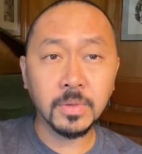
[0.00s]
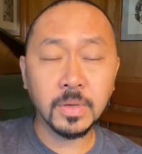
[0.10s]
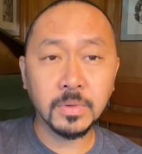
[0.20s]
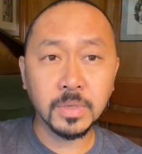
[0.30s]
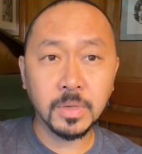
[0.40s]

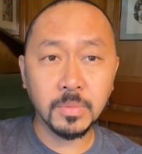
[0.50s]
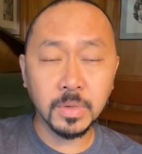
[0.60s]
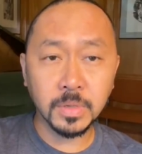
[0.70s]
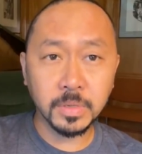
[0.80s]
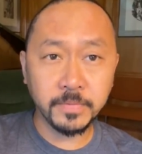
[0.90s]
those
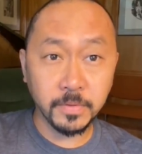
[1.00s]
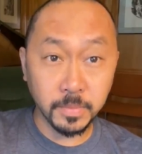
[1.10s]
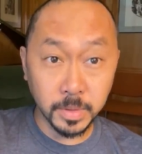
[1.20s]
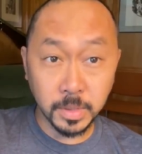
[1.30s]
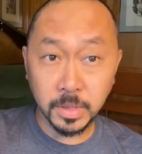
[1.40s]
numbers for
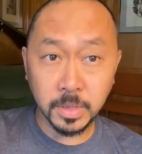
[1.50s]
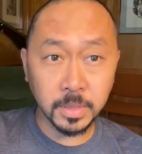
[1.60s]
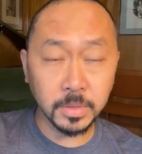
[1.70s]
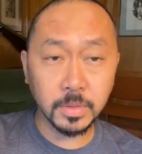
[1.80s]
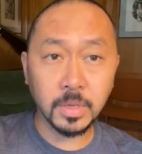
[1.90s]

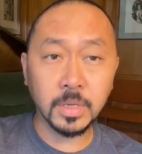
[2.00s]
Moderna